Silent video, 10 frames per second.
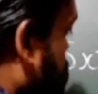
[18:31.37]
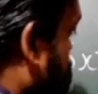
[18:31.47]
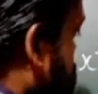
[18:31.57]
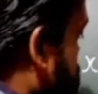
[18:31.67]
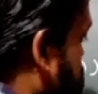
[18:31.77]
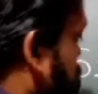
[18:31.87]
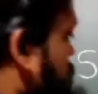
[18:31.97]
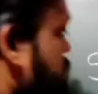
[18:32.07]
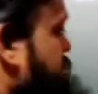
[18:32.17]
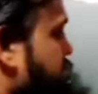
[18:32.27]
plus as it
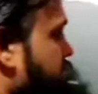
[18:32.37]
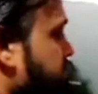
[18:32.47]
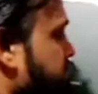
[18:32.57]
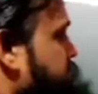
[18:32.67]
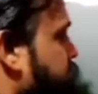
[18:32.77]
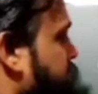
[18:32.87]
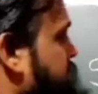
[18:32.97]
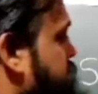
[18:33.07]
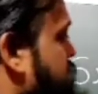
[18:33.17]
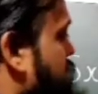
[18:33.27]
is. Of course this 5
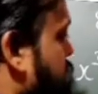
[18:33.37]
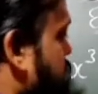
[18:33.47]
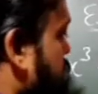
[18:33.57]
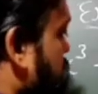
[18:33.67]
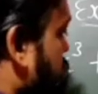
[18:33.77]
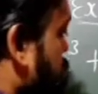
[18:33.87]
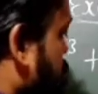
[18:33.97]
is common. Here you